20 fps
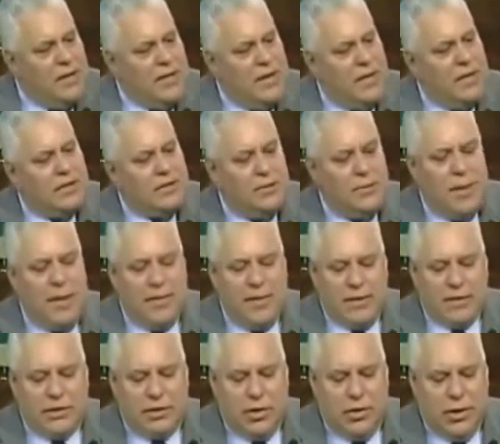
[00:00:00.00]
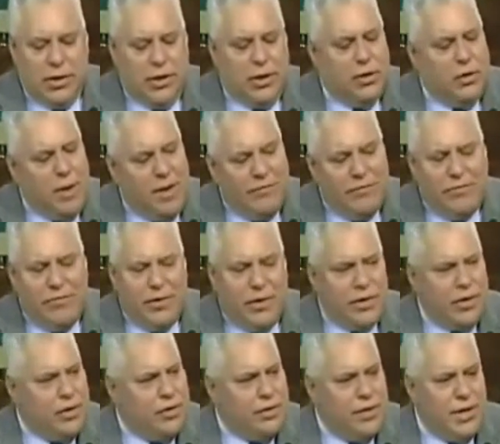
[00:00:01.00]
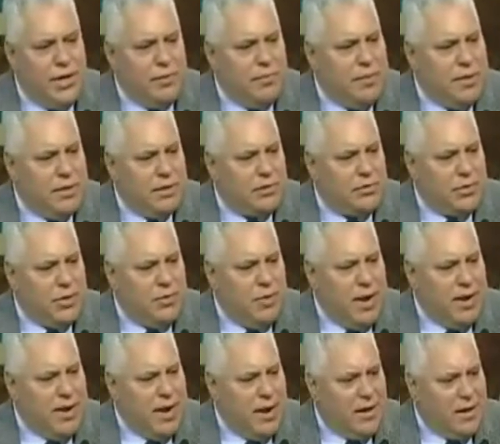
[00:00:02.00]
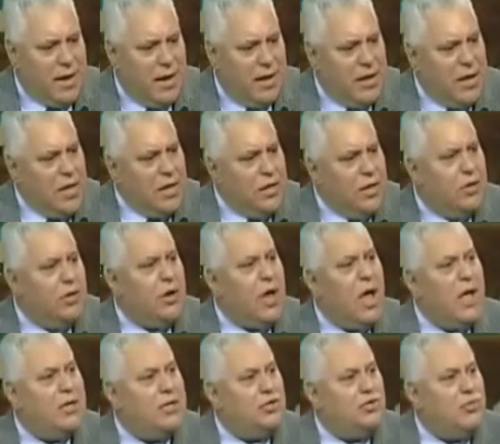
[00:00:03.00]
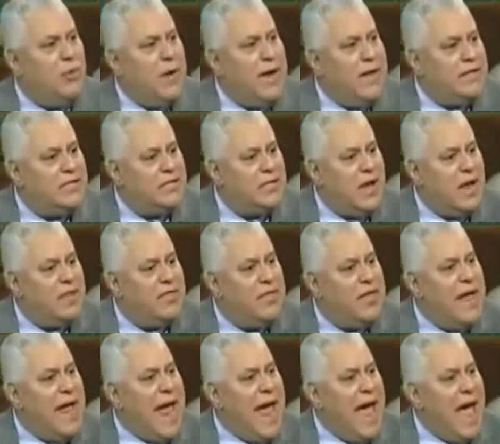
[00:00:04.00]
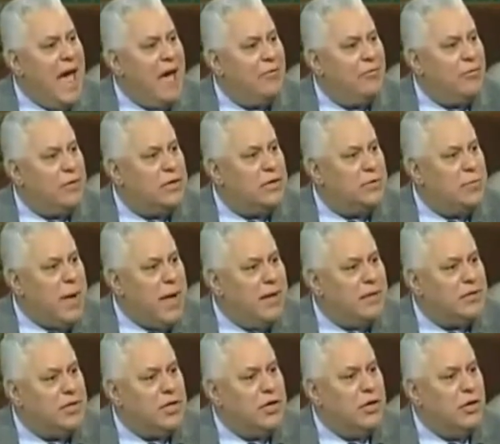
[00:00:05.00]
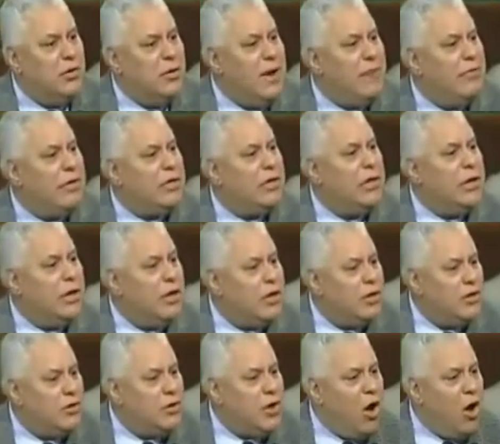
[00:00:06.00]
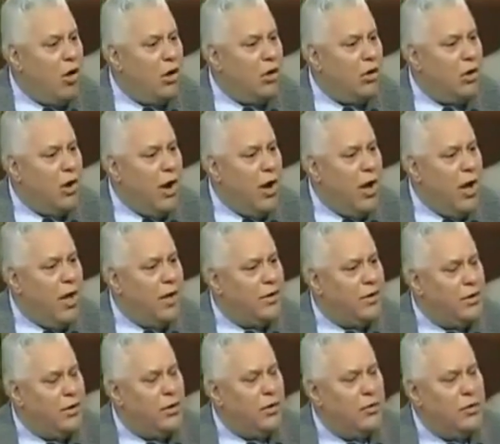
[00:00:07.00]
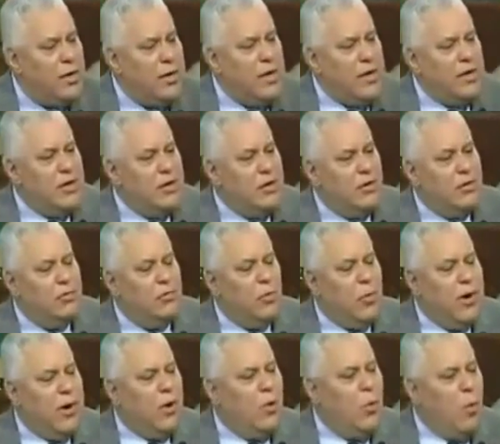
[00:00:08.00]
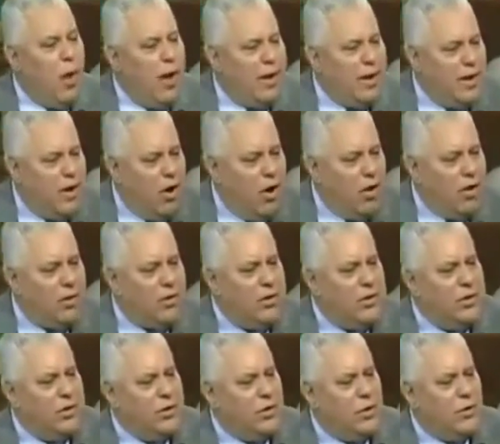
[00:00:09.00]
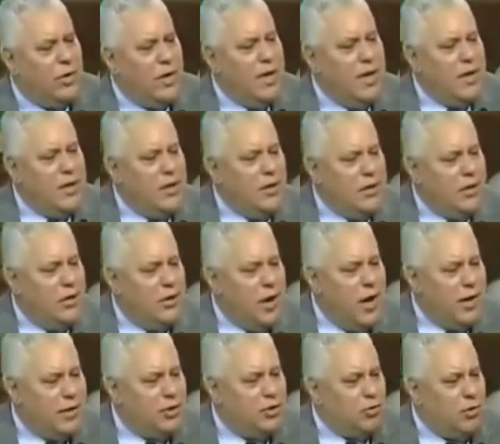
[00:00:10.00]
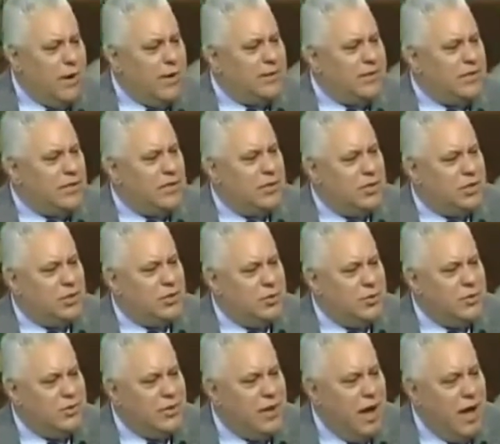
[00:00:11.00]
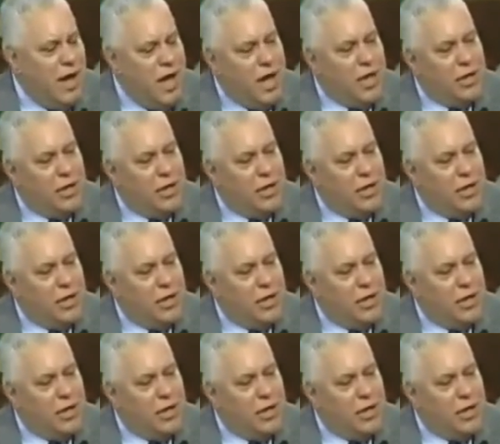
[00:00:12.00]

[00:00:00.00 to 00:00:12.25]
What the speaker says: Tell us about this, Tony. You have a very unique ministry right now. Now, you're not dressed like the average pastor. You don't have a clerical collar on. You don't wear a white collar. You're not dressed in suit and tie.